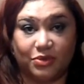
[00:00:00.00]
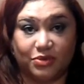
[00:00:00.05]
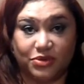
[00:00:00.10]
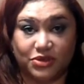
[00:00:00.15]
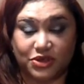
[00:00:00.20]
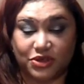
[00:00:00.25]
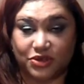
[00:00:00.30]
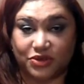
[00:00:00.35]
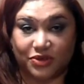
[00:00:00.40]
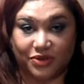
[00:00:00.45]

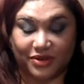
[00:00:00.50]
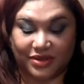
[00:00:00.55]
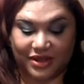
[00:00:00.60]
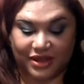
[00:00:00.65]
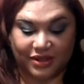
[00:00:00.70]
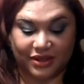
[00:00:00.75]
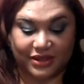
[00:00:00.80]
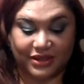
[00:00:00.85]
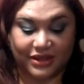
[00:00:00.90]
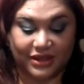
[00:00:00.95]
old school.
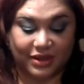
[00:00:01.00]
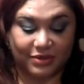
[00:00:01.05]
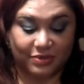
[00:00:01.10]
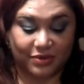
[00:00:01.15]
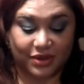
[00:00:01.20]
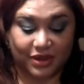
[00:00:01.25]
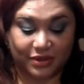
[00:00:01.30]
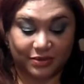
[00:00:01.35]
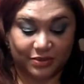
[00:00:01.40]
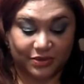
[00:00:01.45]
The only thing that
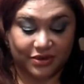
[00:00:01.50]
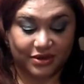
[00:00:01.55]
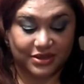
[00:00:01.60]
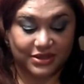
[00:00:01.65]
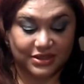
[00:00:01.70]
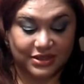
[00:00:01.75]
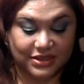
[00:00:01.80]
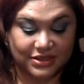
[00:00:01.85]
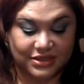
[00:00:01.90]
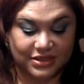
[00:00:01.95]
really
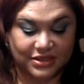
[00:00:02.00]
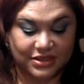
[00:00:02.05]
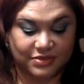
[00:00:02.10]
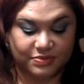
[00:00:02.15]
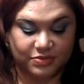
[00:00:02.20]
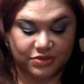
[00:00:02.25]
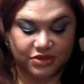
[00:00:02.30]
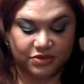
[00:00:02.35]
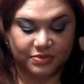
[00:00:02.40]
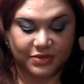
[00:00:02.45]
works is
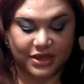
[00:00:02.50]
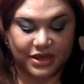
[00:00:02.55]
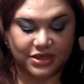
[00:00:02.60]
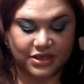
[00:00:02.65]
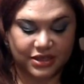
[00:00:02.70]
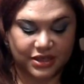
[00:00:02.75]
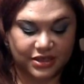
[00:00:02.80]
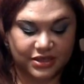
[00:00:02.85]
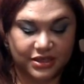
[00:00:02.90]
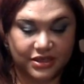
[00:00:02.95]
this Blue
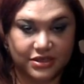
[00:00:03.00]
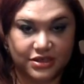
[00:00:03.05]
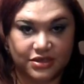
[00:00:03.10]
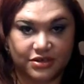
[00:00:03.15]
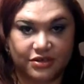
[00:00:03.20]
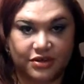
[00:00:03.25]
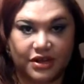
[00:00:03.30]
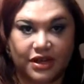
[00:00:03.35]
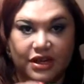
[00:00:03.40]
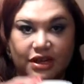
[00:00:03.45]
Magic
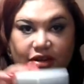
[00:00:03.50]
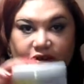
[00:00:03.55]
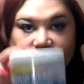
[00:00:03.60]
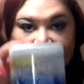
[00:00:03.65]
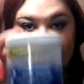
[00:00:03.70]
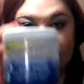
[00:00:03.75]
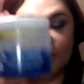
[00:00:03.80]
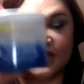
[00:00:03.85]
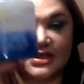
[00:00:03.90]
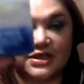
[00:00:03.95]
conditioner
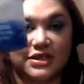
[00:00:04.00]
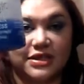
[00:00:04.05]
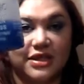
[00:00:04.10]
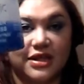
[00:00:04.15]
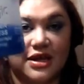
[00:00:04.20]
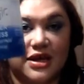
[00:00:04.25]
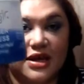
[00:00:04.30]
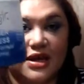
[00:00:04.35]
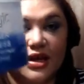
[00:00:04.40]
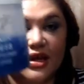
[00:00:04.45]
hair dressing.
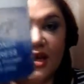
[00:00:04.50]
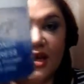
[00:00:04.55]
